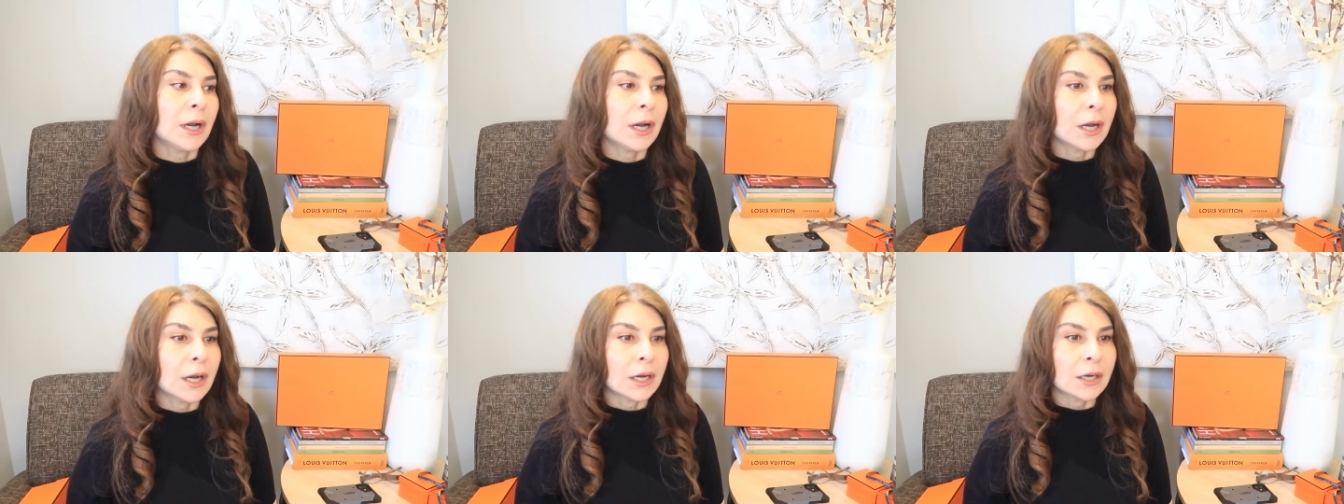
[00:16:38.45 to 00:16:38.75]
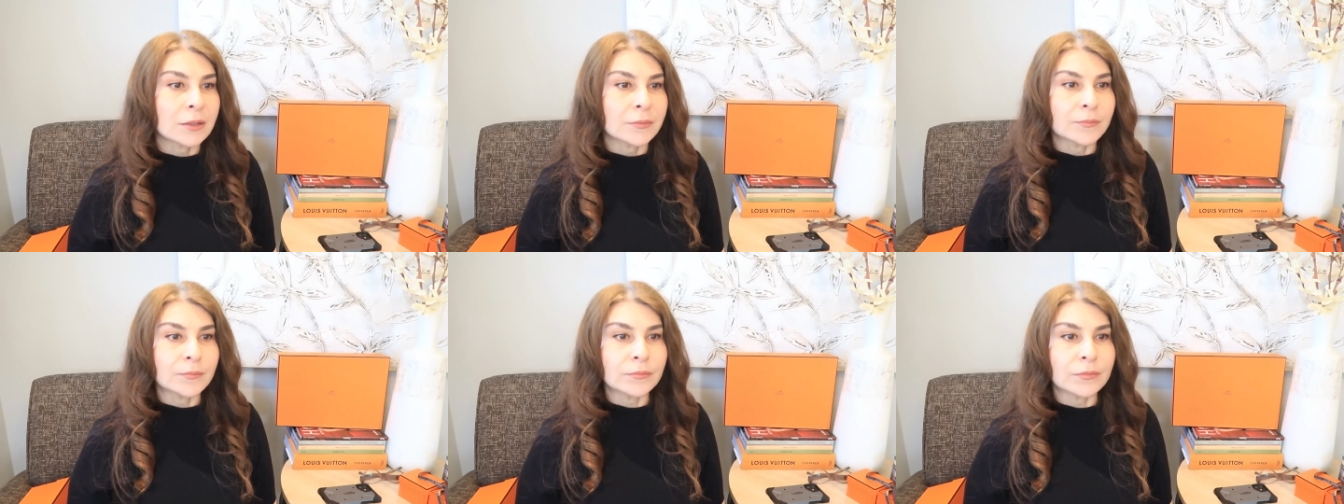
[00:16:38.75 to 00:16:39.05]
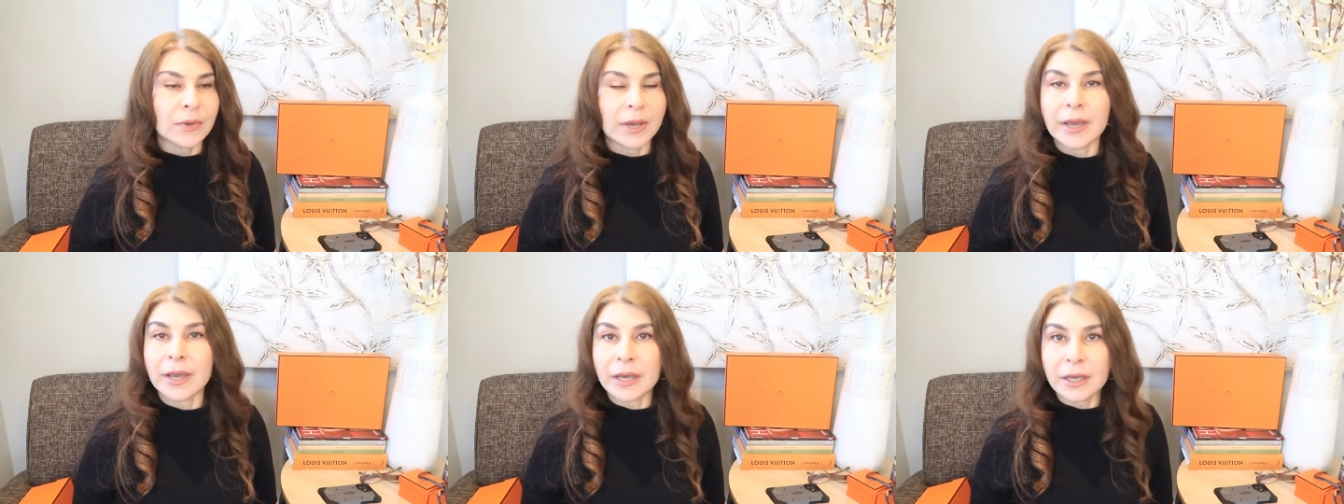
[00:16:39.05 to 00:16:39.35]

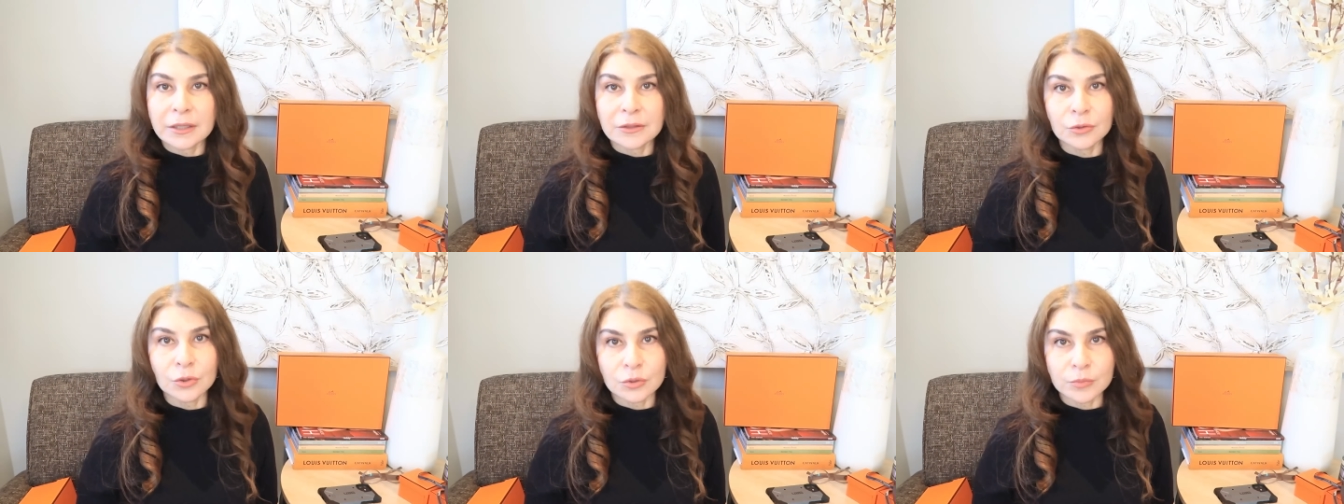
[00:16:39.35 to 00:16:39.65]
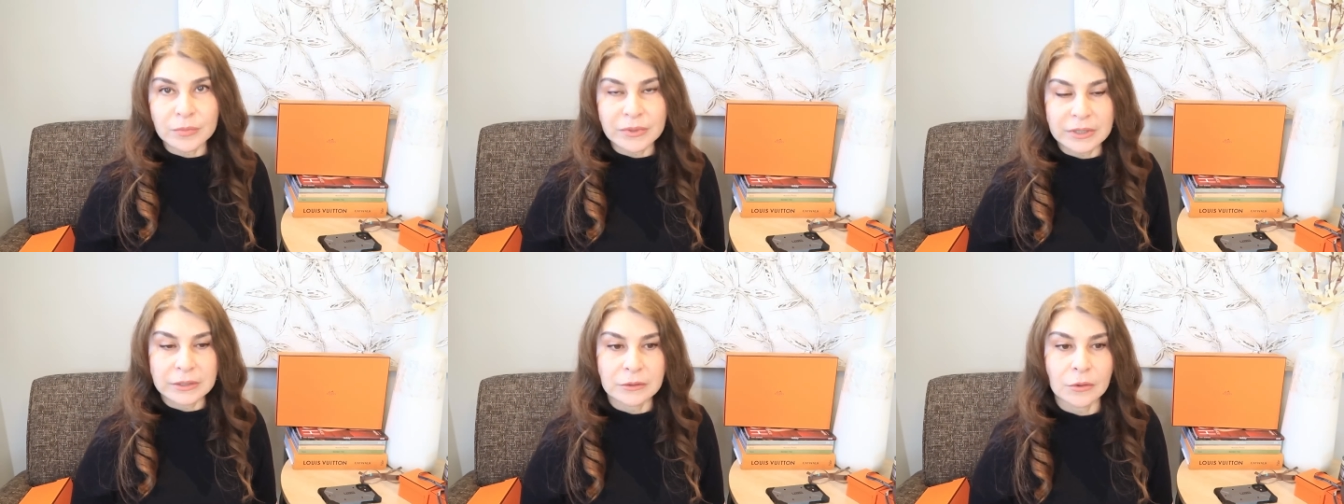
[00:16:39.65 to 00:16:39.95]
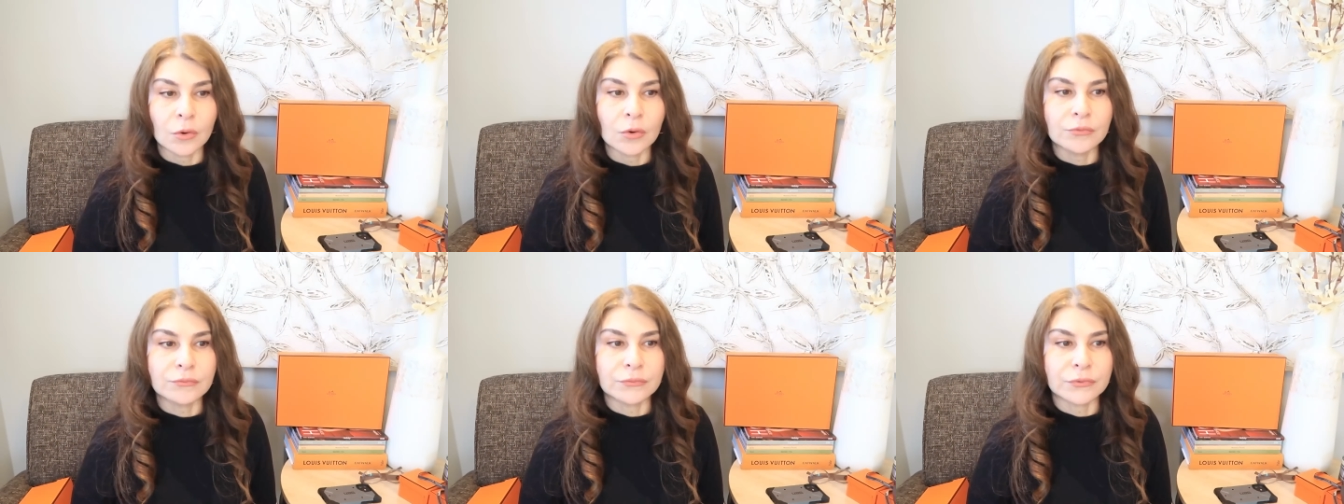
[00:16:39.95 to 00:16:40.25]
and not being
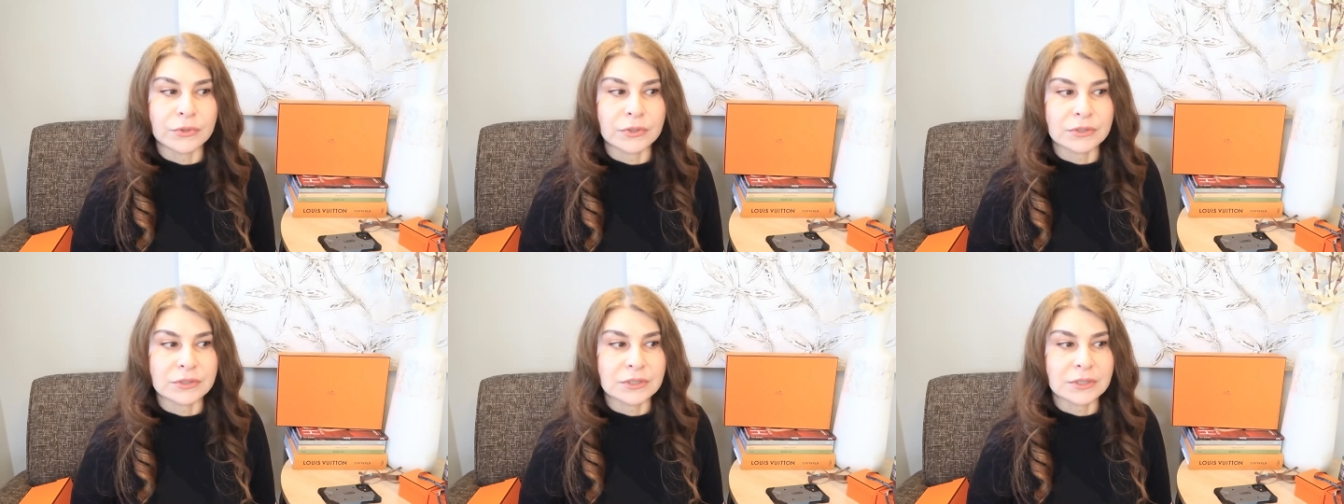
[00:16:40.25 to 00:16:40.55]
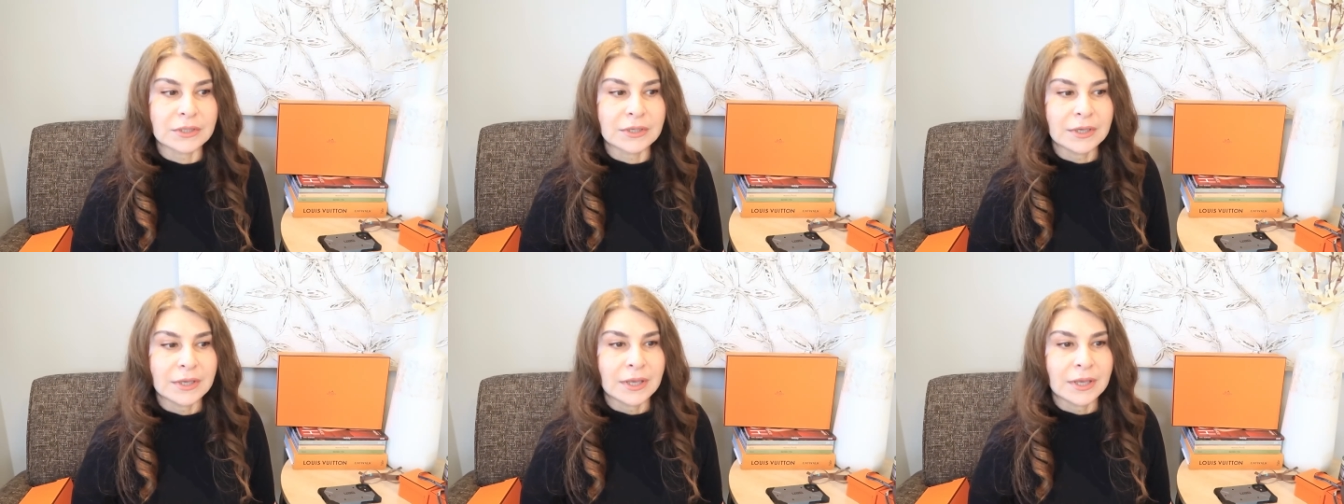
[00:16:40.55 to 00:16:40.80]
offered.